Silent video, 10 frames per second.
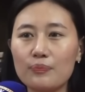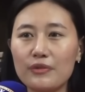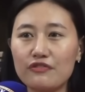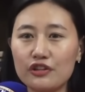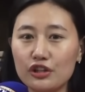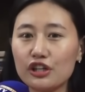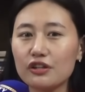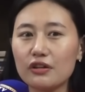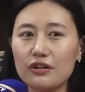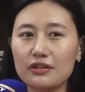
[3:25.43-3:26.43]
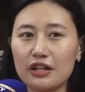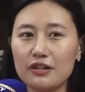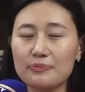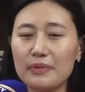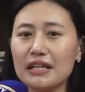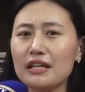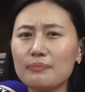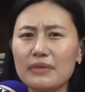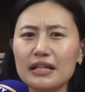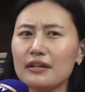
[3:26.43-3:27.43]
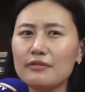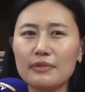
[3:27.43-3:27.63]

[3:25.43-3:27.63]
if we look around, there are many